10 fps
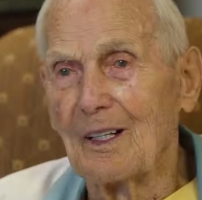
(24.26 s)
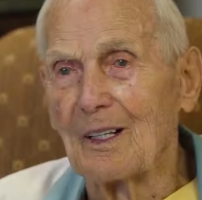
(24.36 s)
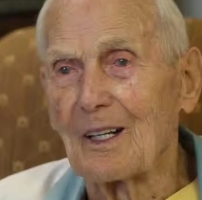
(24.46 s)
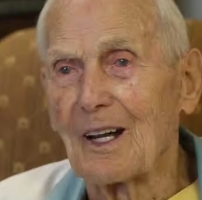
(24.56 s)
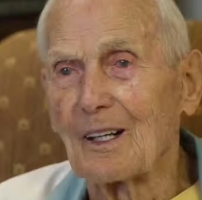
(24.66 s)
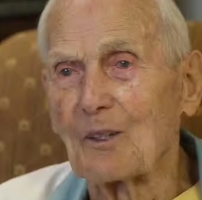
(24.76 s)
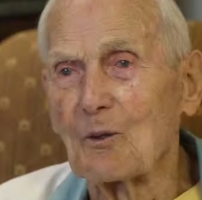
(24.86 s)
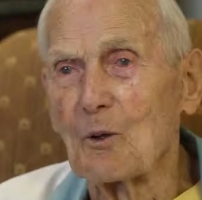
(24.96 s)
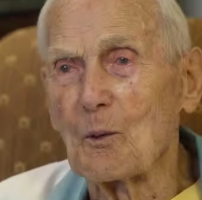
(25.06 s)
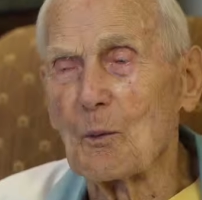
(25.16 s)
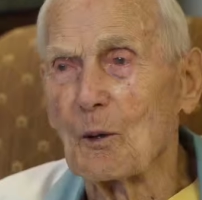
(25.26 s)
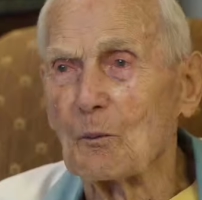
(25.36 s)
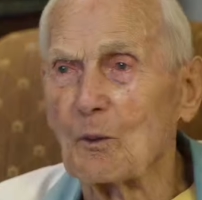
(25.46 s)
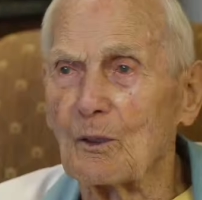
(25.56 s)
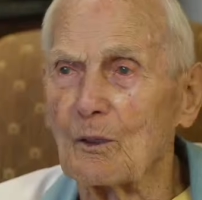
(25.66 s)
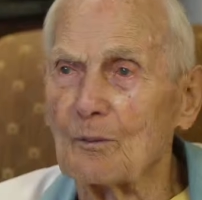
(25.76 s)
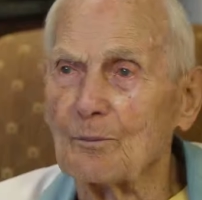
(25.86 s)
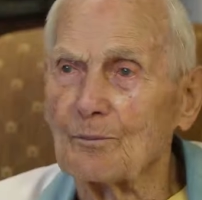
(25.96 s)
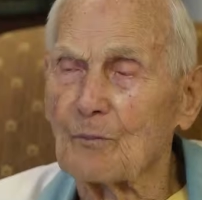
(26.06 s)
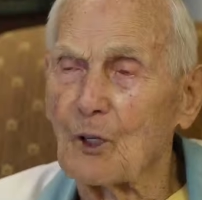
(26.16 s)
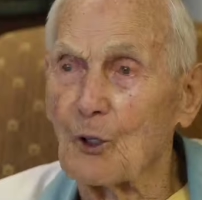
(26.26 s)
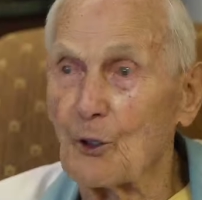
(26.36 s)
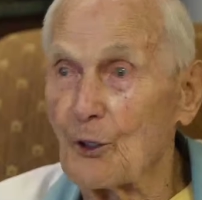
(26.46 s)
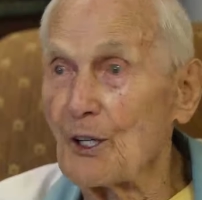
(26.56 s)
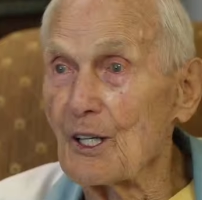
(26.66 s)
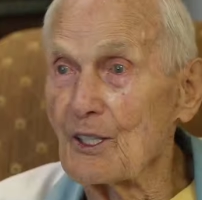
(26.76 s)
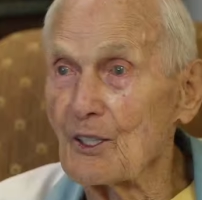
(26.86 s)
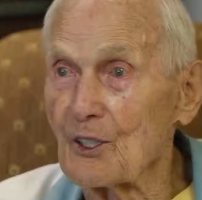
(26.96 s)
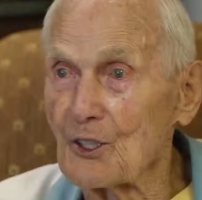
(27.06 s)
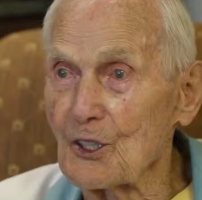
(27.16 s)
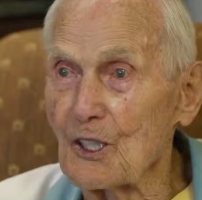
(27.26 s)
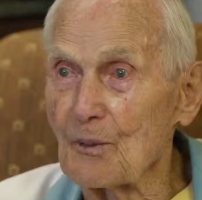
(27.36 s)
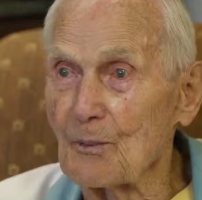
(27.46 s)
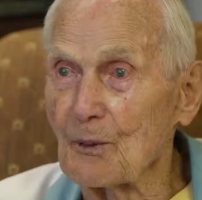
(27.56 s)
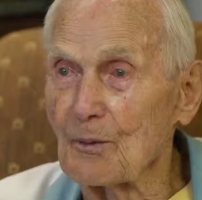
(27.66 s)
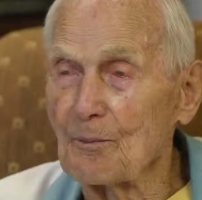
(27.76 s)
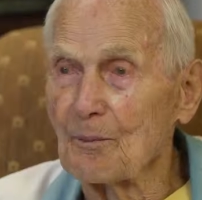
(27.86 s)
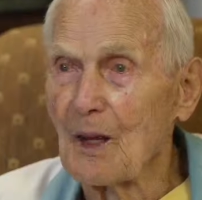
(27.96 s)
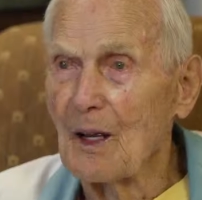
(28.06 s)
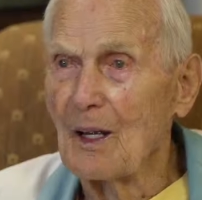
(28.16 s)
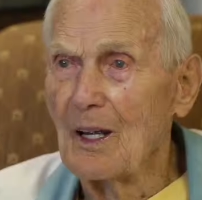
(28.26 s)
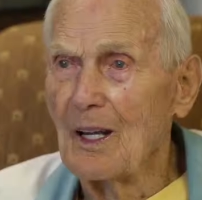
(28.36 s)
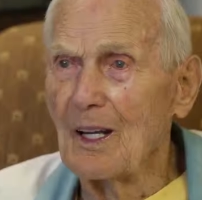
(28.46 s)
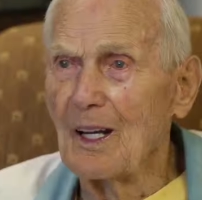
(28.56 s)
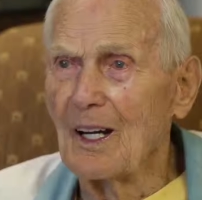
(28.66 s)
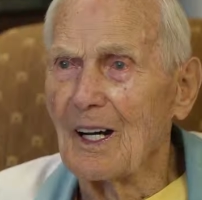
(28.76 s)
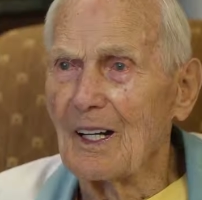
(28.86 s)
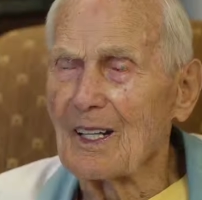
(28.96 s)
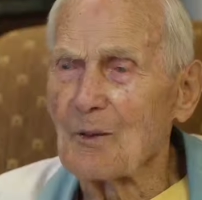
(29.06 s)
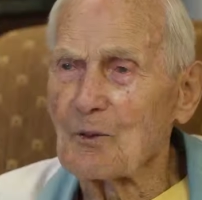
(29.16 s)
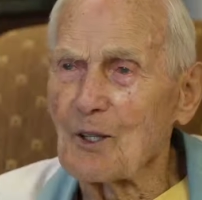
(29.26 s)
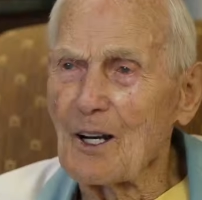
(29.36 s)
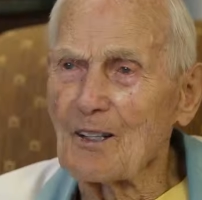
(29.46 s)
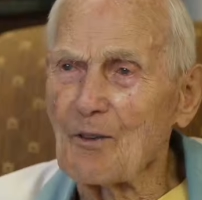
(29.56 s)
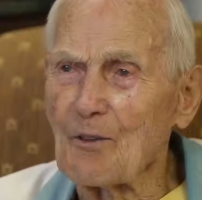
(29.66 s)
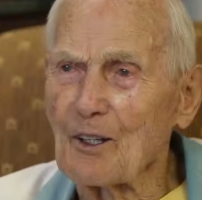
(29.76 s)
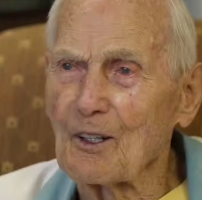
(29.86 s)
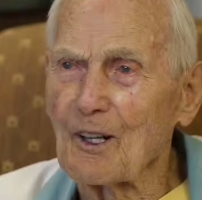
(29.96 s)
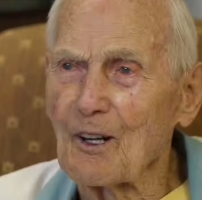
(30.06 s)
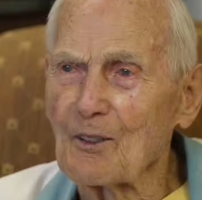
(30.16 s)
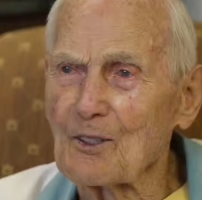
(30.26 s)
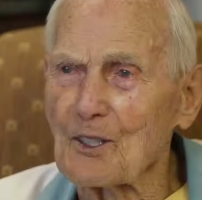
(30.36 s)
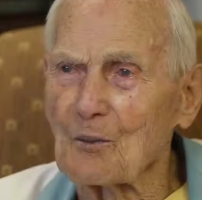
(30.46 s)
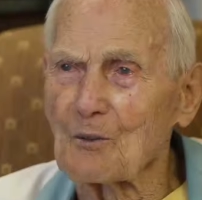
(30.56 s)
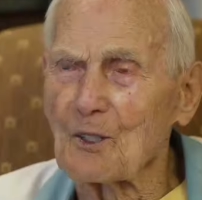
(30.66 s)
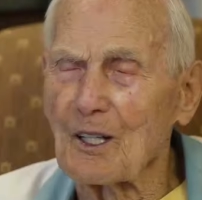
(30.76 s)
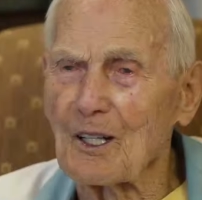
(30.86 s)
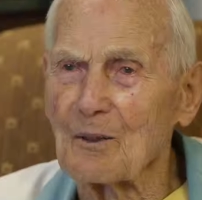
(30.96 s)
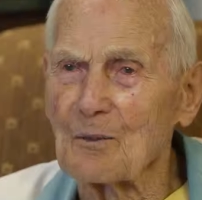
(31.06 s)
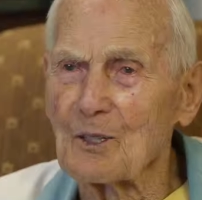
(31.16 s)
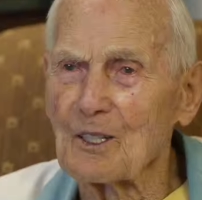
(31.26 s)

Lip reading: and I can remember herding the sheep. And I'm trying to figure out sometimes.